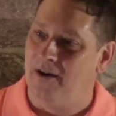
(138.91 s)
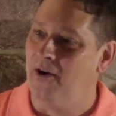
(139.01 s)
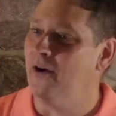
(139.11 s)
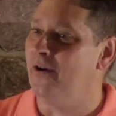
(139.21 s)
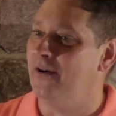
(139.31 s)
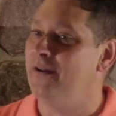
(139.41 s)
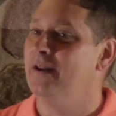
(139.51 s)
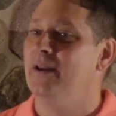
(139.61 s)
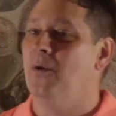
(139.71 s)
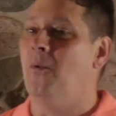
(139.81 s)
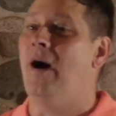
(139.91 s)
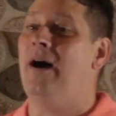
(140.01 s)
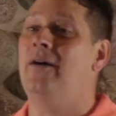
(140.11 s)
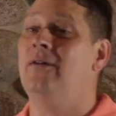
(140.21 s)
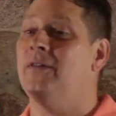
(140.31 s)
heard
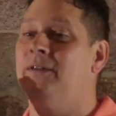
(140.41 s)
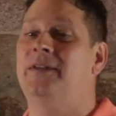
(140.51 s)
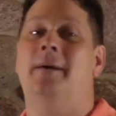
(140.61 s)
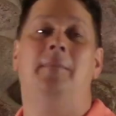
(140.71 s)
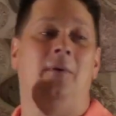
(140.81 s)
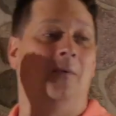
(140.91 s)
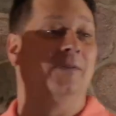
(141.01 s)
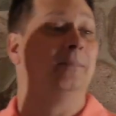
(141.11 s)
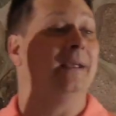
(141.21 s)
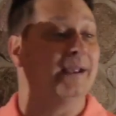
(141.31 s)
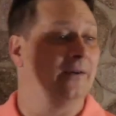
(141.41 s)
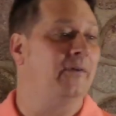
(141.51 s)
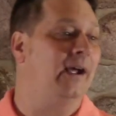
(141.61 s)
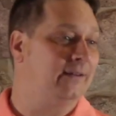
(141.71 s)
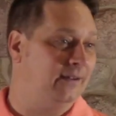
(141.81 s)
while the temple was being
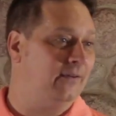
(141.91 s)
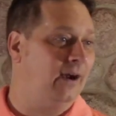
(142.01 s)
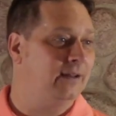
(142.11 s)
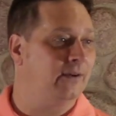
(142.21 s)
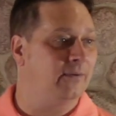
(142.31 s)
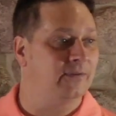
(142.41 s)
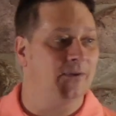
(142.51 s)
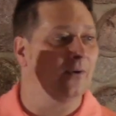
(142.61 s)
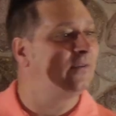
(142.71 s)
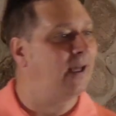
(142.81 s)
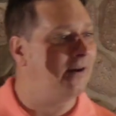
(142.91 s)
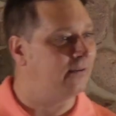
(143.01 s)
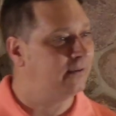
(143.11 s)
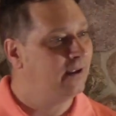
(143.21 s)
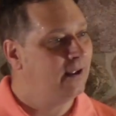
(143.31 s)
erected, right? There was no
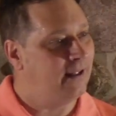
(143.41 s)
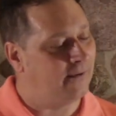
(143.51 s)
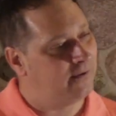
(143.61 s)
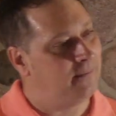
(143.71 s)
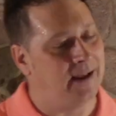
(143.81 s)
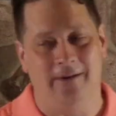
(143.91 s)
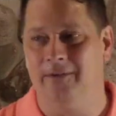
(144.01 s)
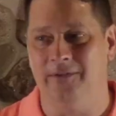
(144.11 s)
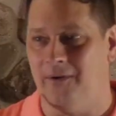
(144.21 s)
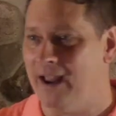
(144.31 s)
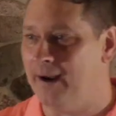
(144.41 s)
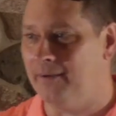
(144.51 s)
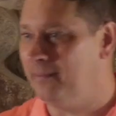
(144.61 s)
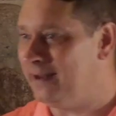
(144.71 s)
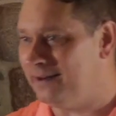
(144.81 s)
sound that was made. There was no
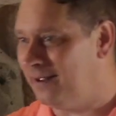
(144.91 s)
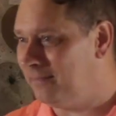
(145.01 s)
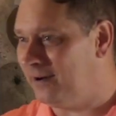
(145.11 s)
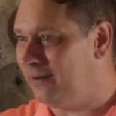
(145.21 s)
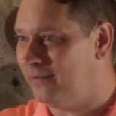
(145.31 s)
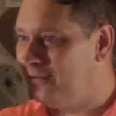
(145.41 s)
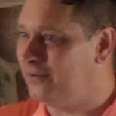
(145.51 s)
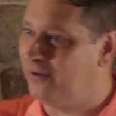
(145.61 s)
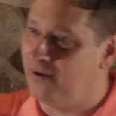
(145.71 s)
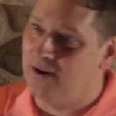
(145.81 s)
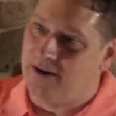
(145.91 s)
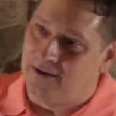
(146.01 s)
hammer beating up there. There was no